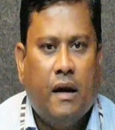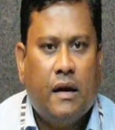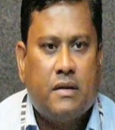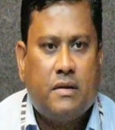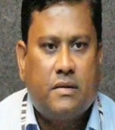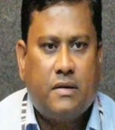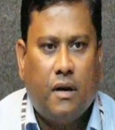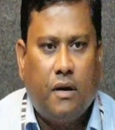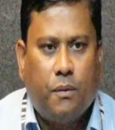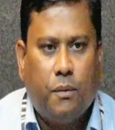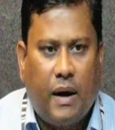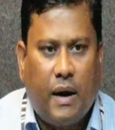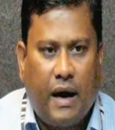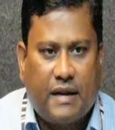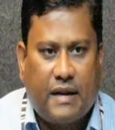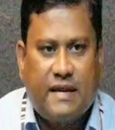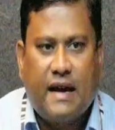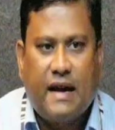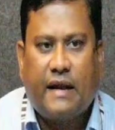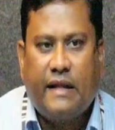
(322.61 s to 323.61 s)
So
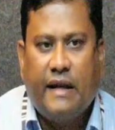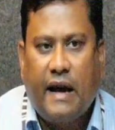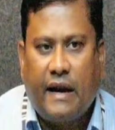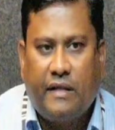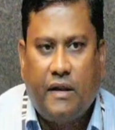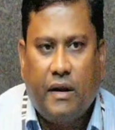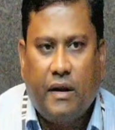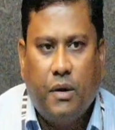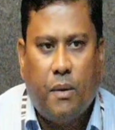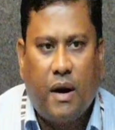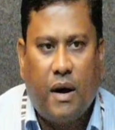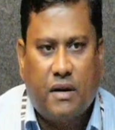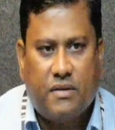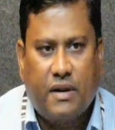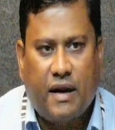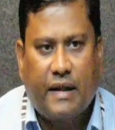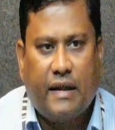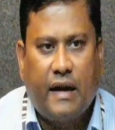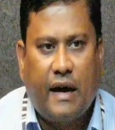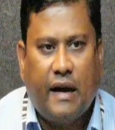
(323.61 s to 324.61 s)
words are there, 3 words
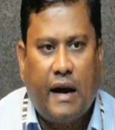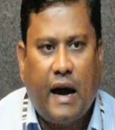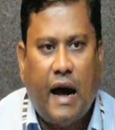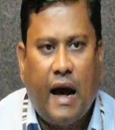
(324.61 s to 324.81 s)
are there.